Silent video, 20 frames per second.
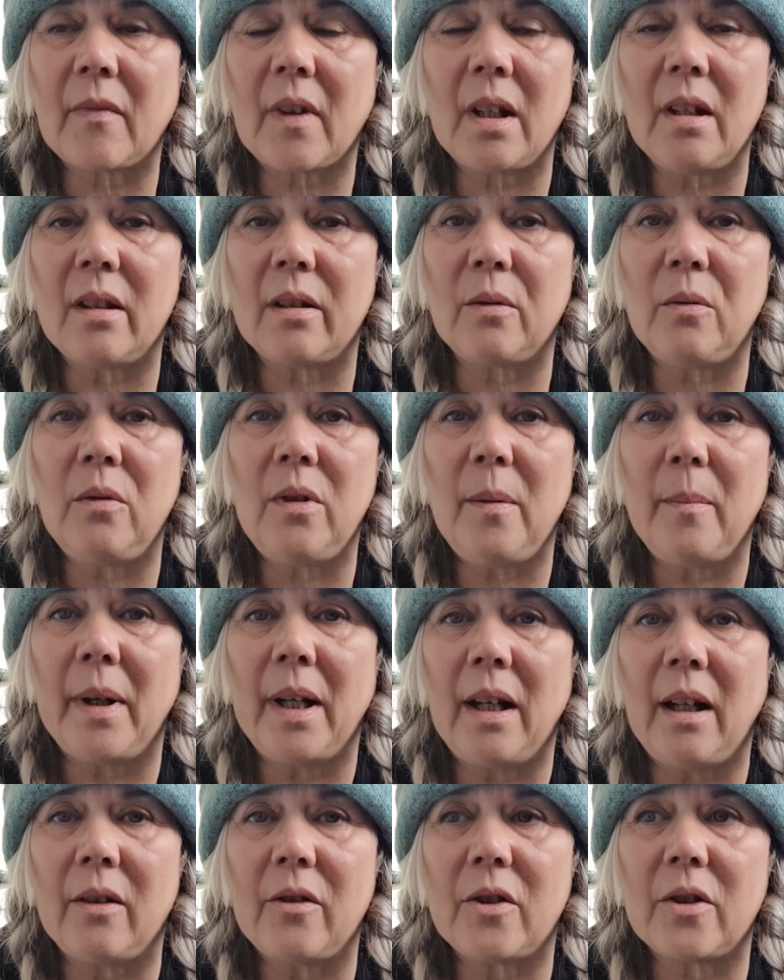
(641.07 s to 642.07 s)
It's only
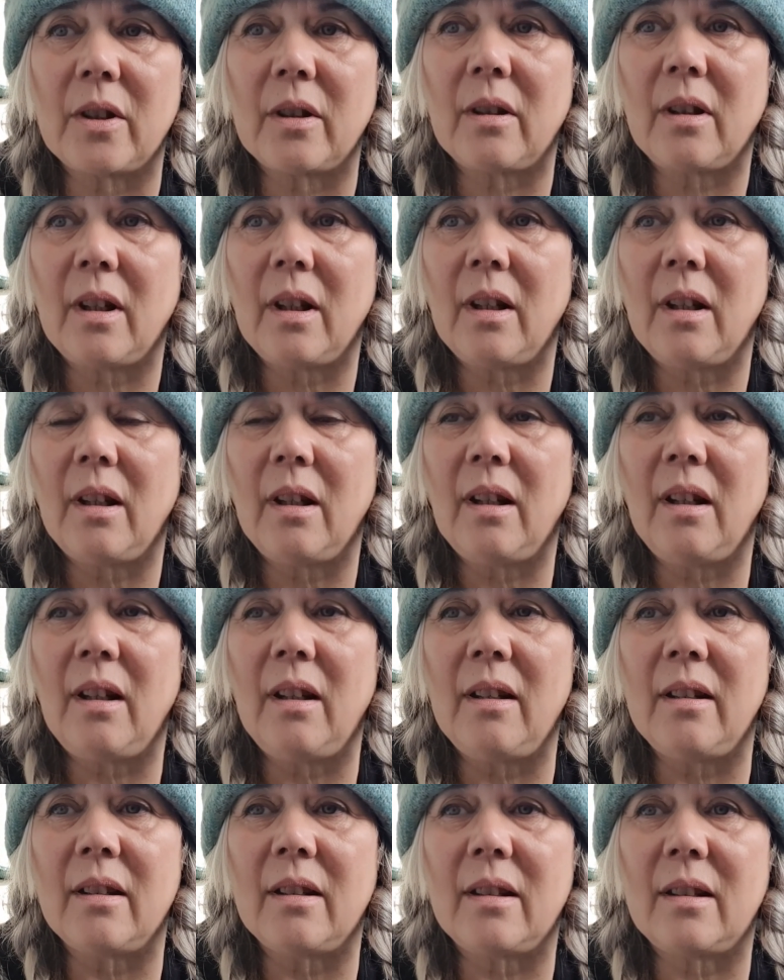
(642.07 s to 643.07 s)
March.
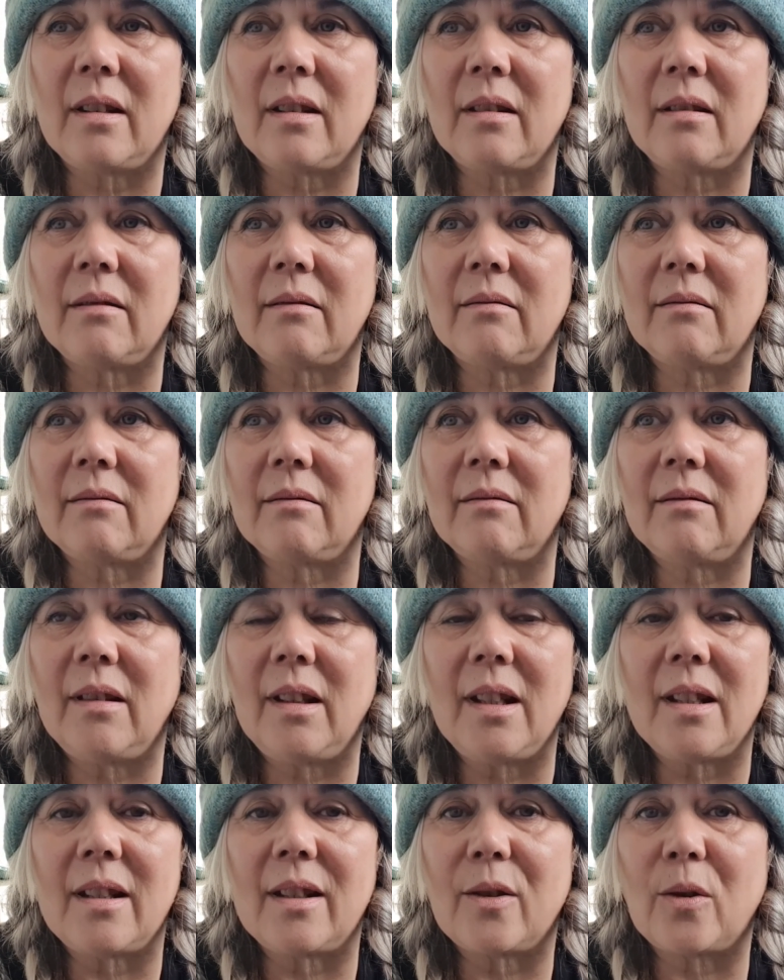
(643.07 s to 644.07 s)
It's
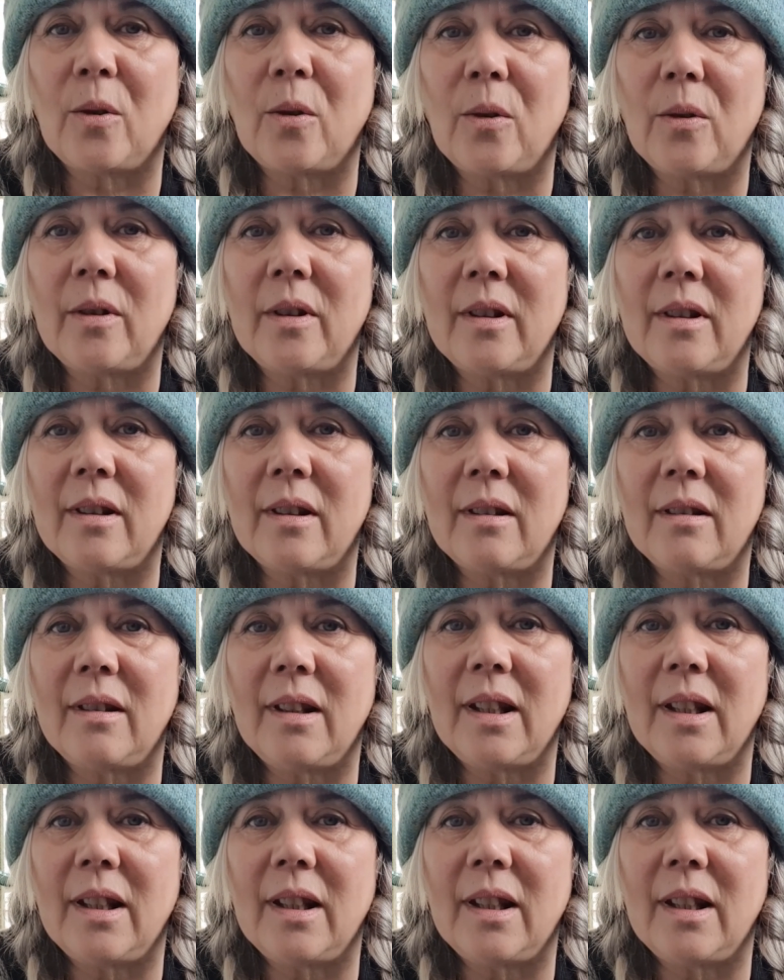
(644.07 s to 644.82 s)
Scotland.